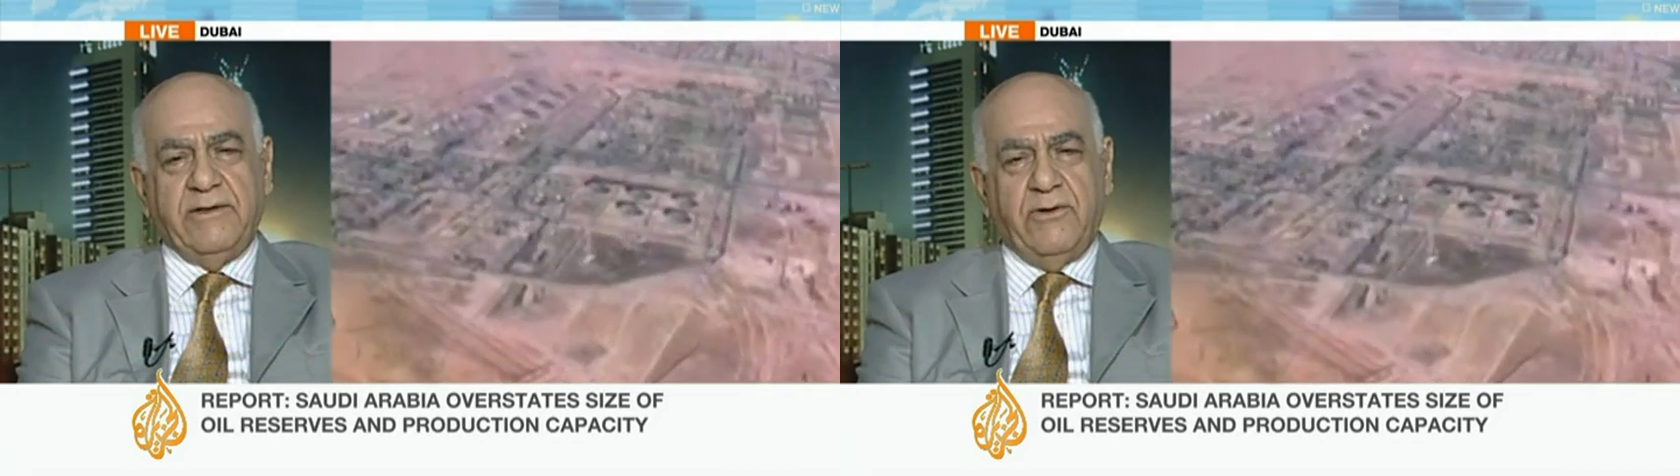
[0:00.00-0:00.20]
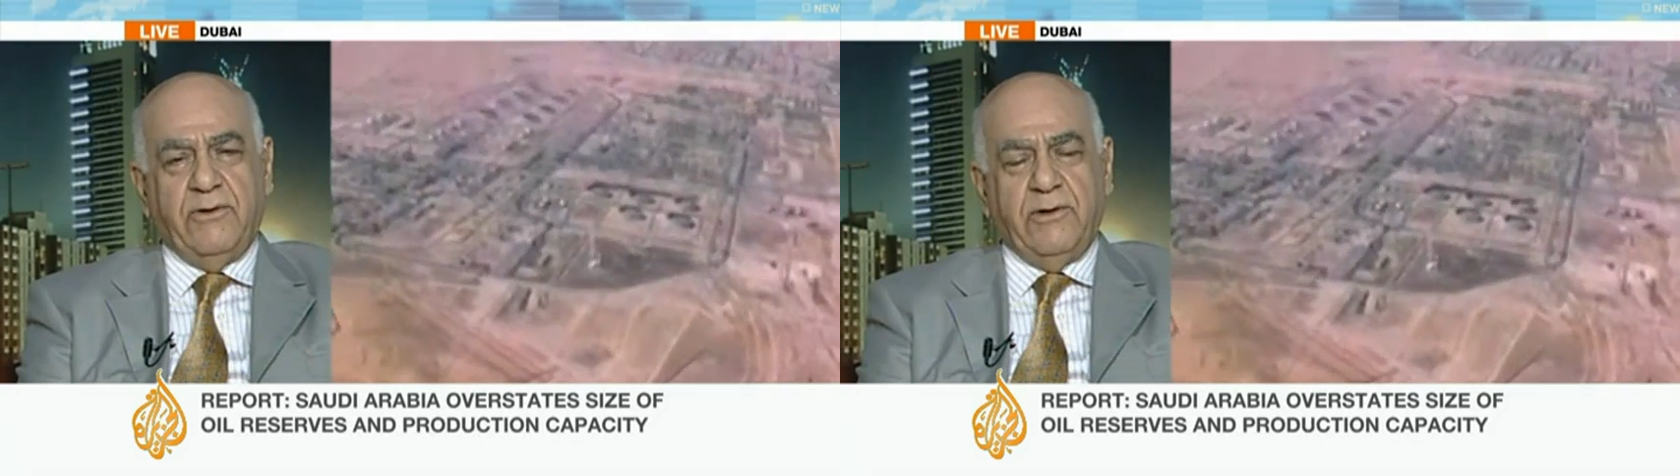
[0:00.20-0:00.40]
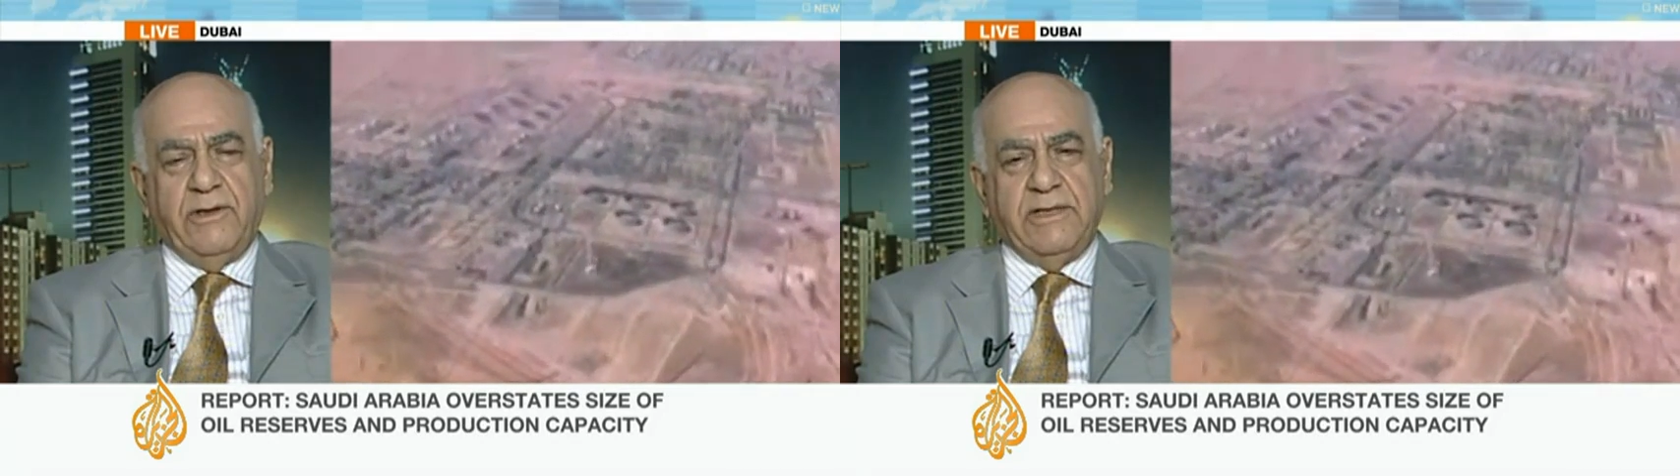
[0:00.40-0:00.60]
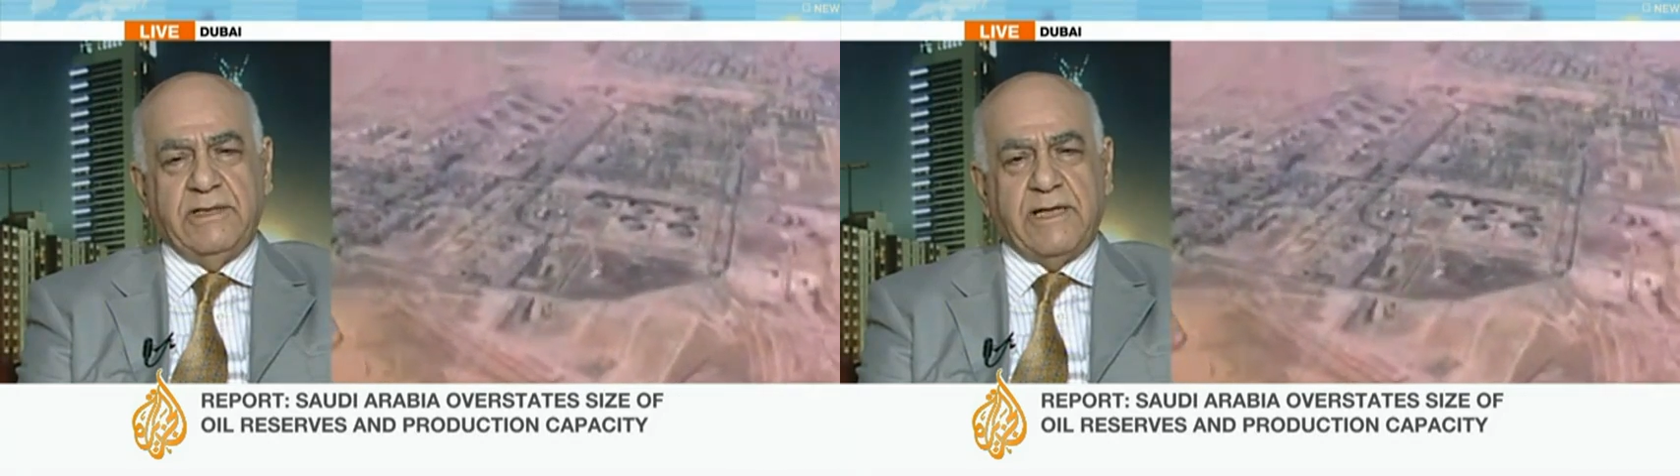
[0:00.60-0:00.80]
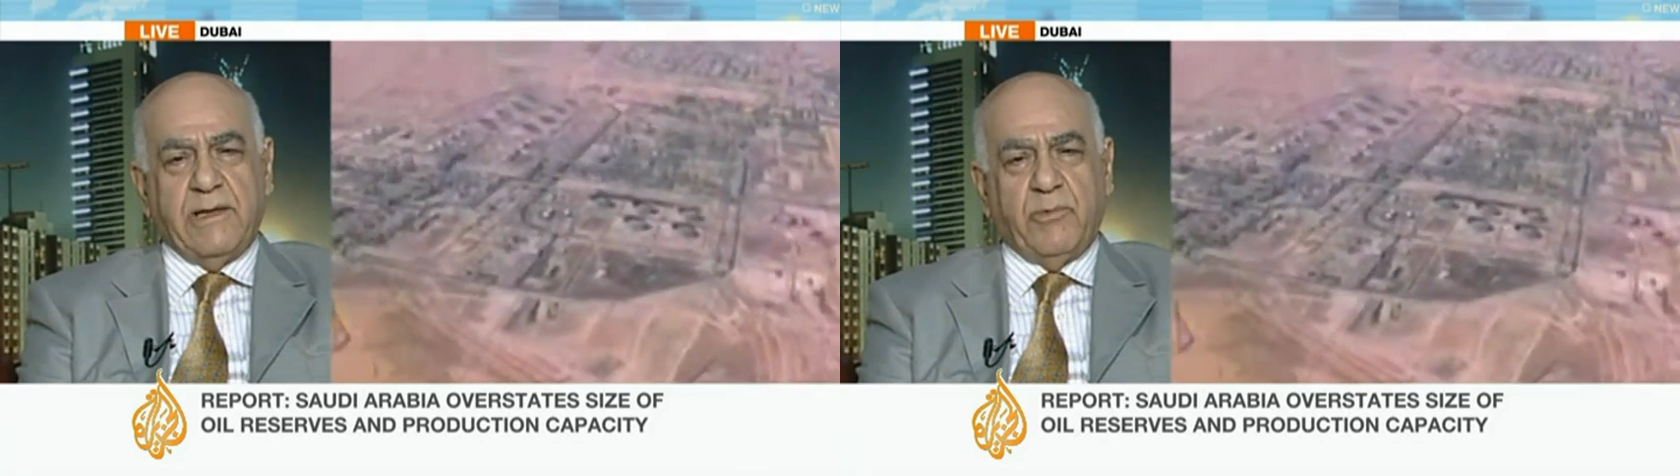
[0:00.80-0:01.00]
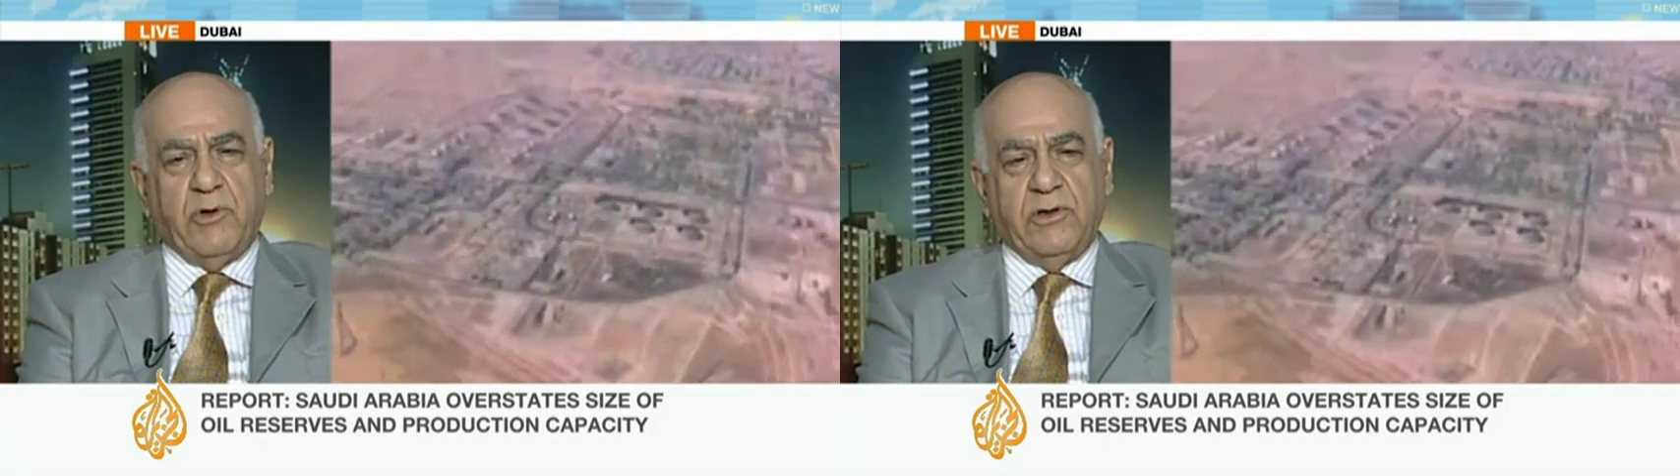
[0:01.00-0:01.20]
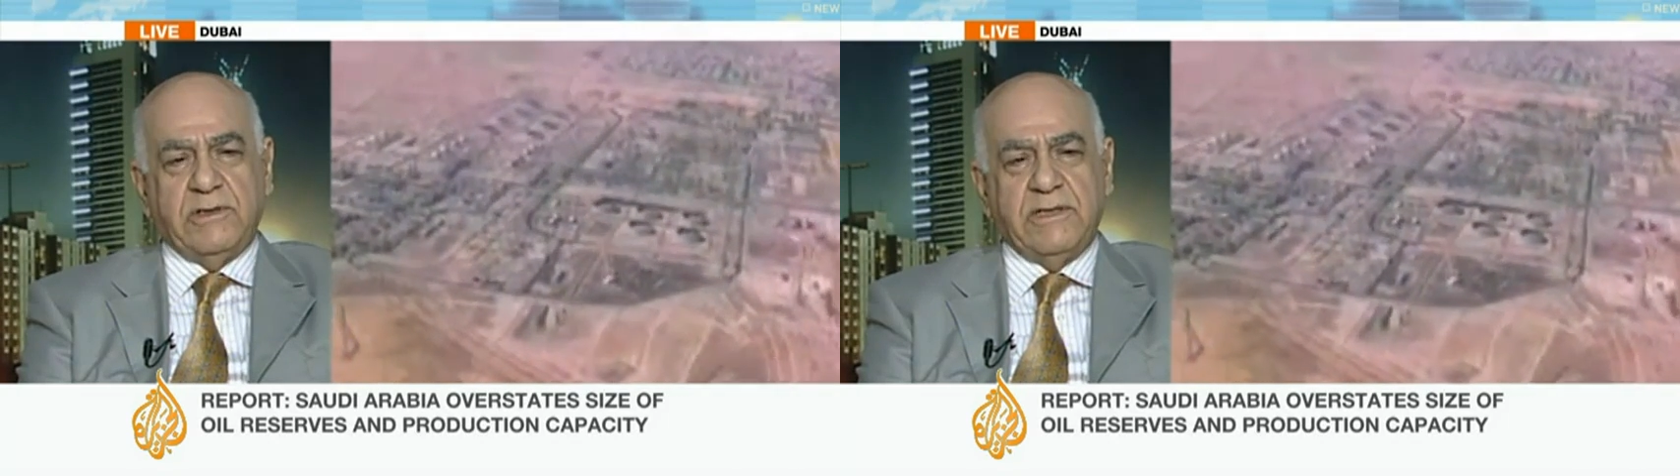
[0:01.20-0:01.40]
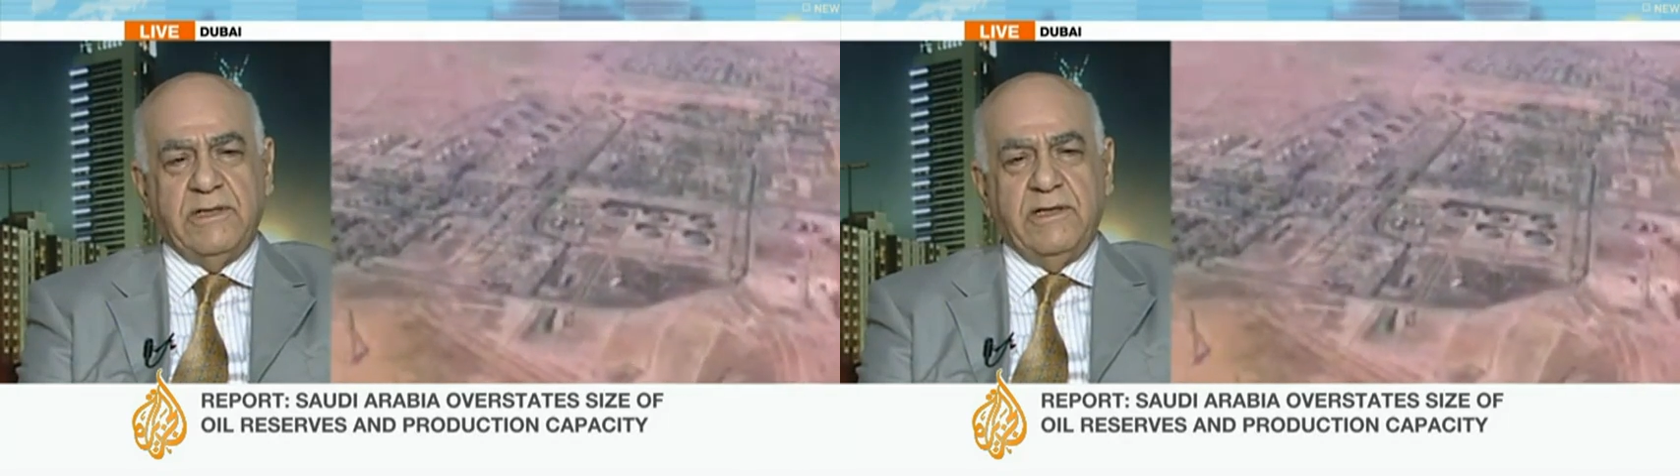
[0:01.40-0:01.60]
all these reports